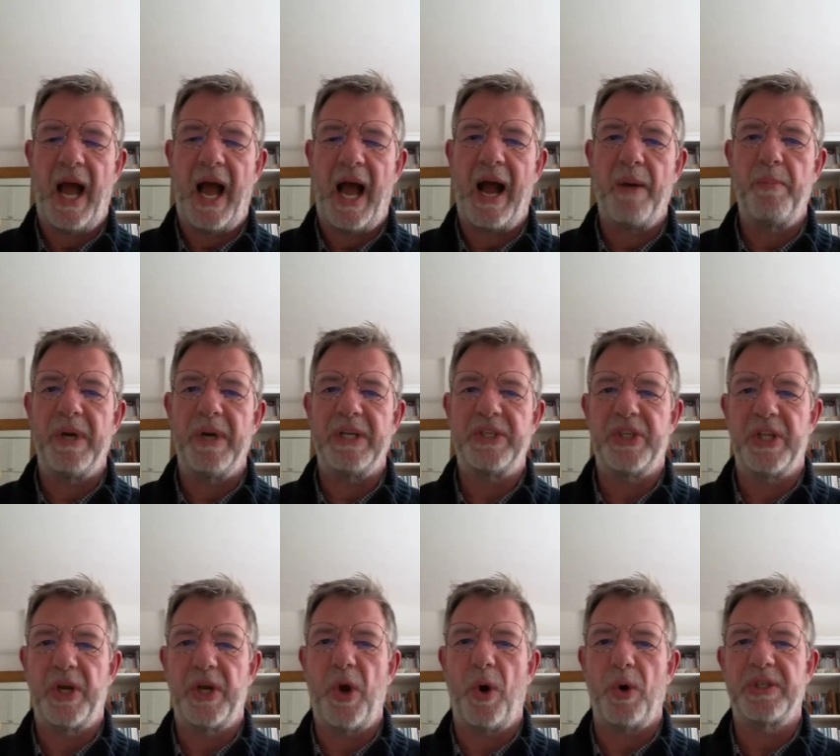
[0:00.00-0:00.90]
how much
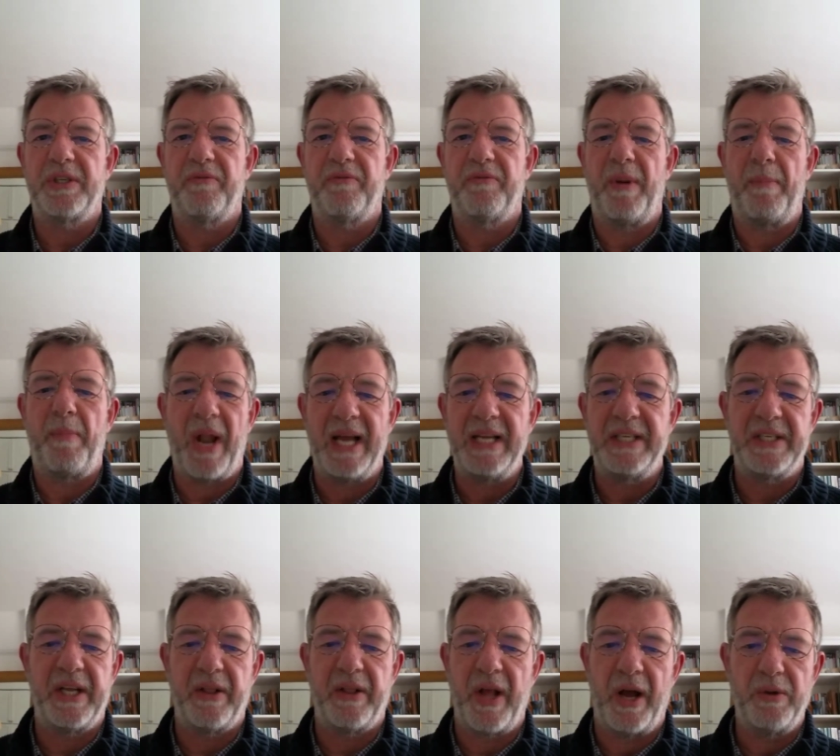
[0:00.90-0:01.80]
the cost of
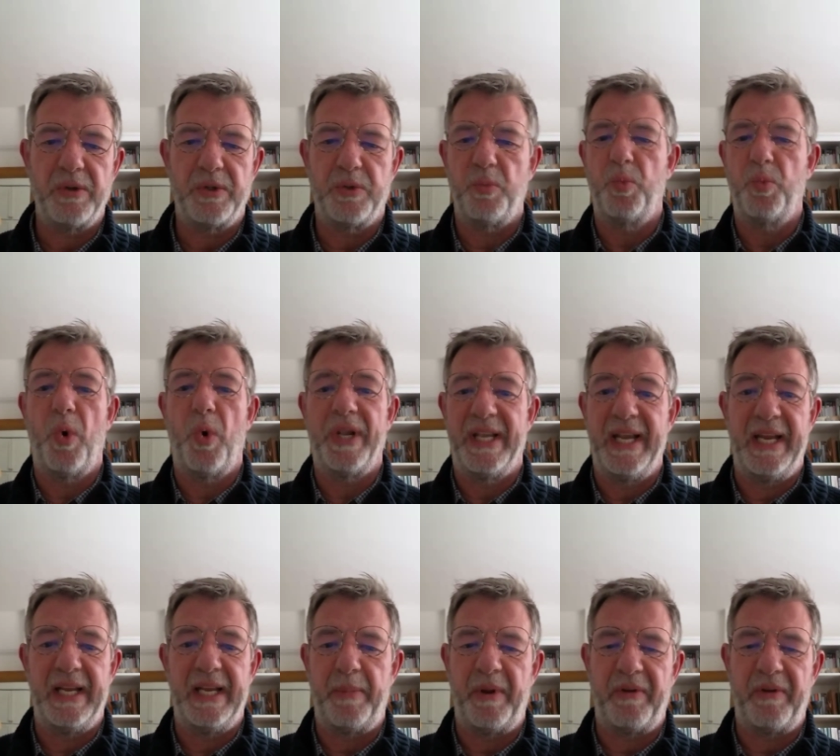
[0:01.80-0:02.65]
replacing those would need to